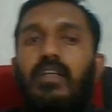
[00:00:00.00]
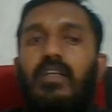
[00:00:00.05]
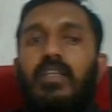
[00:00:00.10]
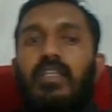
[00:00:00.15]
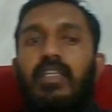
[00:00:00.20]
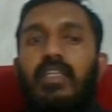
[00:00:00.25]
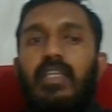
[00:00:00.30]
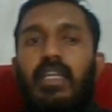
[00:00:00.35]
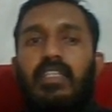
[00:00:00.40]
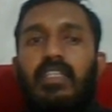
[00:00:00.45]

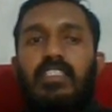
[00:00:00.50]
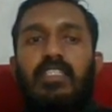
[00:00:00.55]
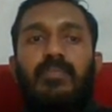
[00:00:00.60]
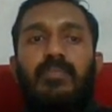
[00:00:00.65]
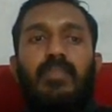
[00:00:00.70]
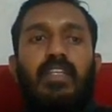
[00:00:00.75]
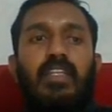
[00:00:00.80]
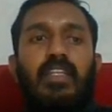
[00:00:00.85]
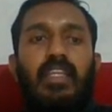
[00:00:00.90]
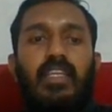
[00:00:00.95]
He can
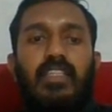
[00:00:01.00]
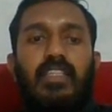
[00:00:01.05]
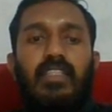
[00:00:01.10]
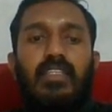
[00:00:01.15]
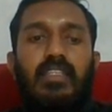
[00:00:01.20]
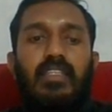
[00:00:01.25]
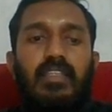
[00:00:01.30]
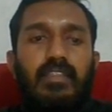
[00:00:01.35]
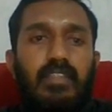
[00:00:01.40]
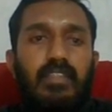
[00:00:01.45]
simply take
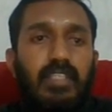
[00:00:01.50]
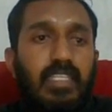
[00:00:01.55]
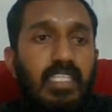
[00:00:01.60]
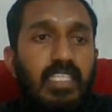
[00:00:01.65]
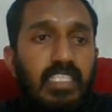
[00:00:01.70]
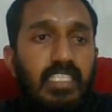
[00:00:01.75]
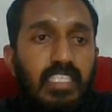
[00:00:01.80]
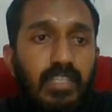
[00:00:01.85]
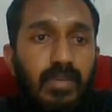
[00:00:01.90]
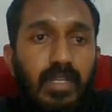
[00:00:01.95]
the
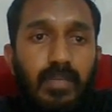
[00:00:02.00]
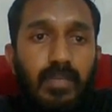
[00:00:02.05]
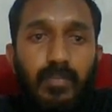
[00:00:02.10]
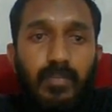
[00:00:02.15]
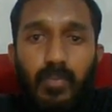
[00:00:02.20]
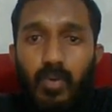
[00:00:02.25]
d7